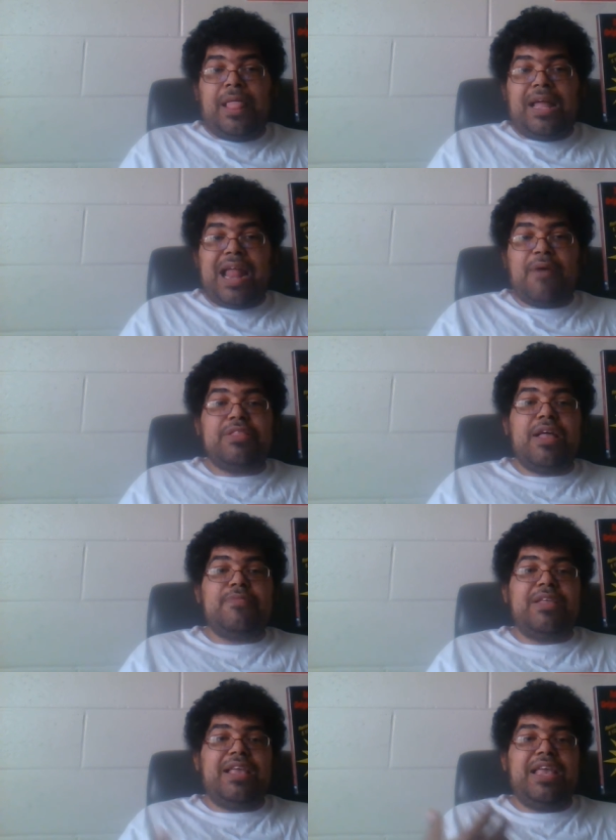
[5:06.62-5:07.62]
Cause I would
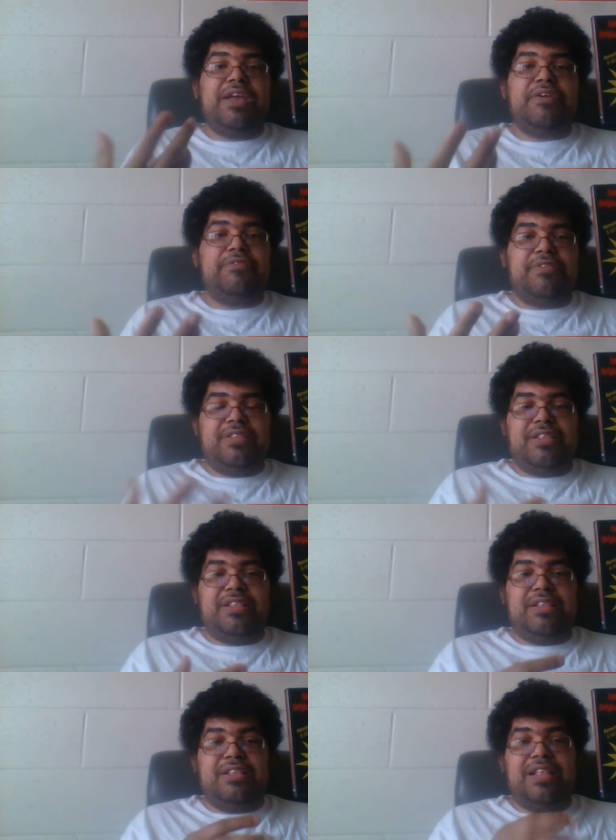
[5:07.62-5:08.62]
love to hear
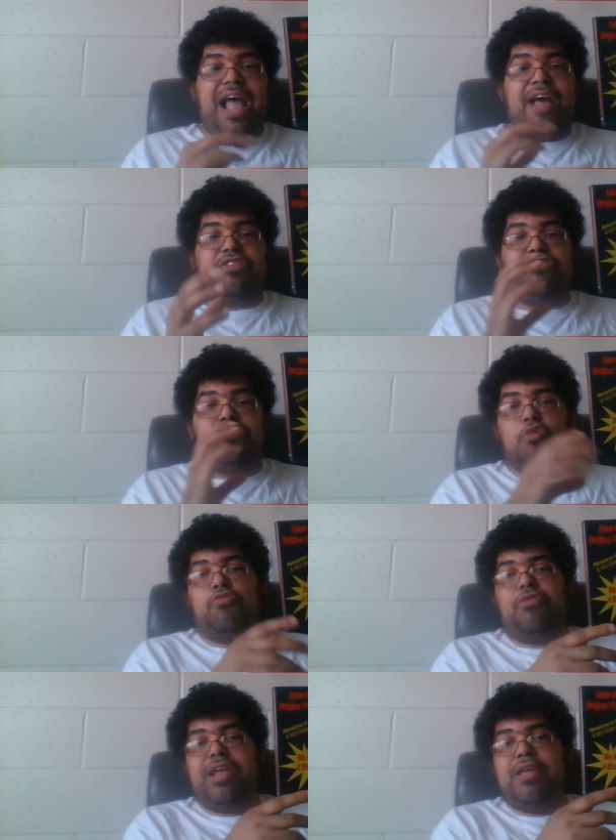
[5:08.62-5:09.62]
how the show
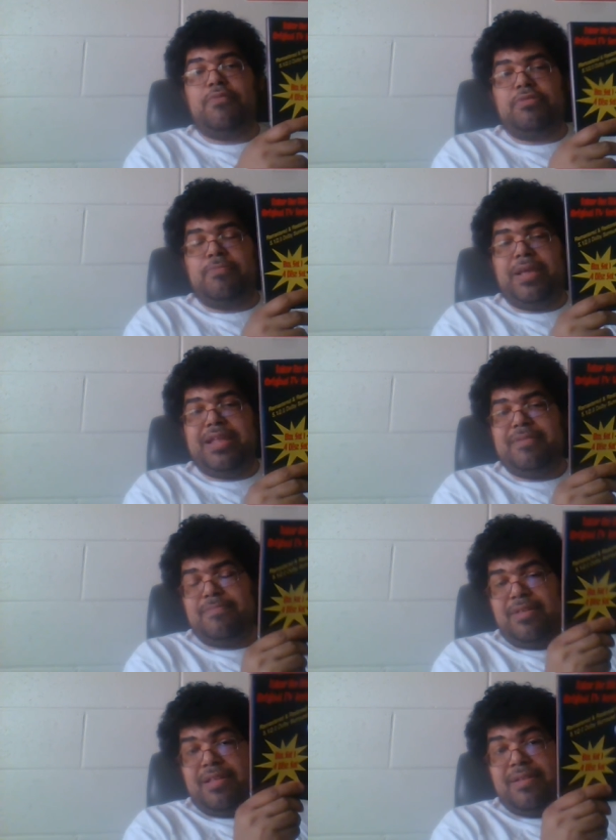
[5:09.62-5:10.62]
Ray was made
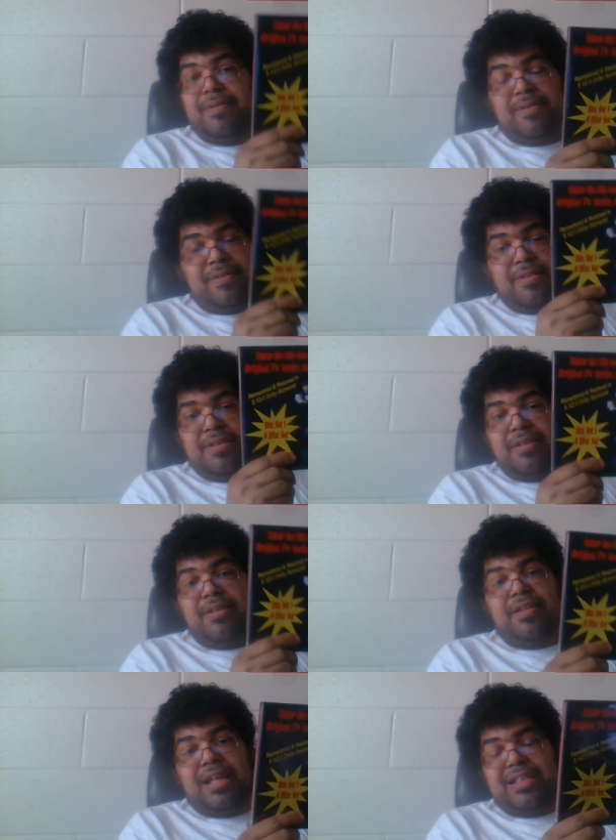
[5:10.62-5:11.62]

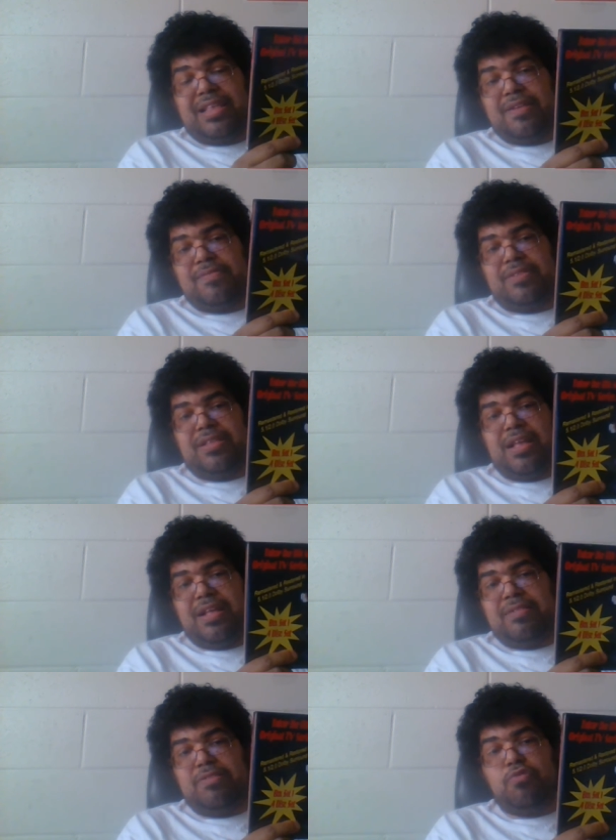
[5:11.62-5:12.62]
instead of
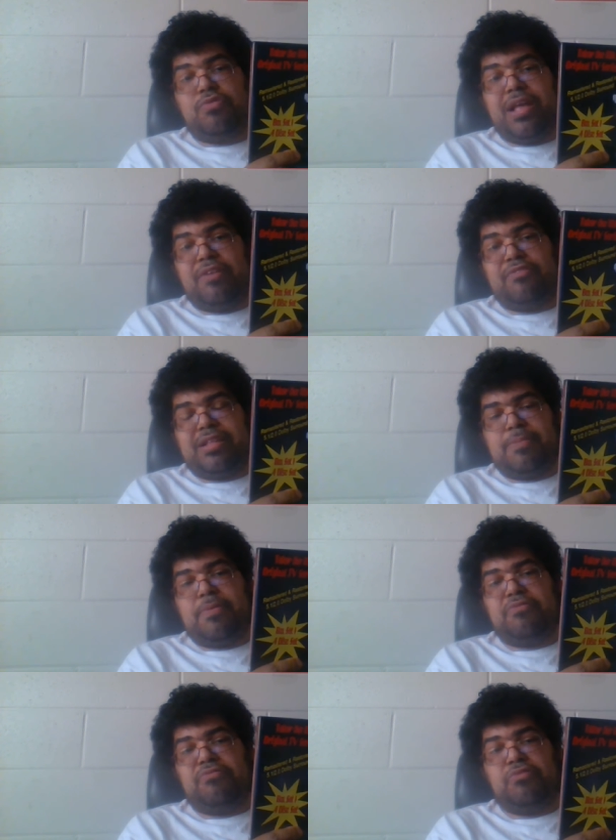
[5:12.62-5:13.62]
the new soundtrack they
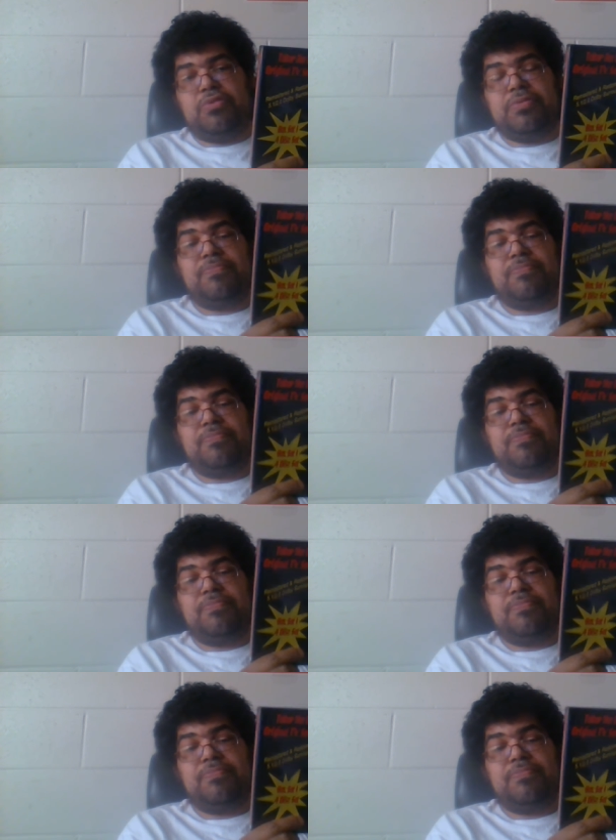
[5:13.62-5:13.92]
put through